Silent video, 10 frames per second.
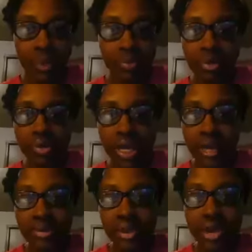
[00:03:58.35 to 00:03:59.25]
Most
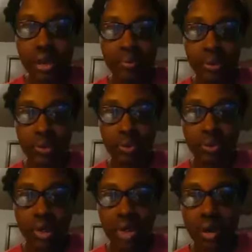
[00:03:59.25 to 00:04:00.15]
times they'll help you.
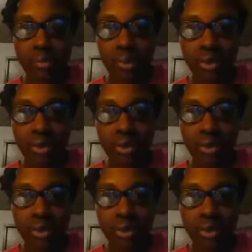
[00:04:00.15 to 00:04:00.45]
They'll help you.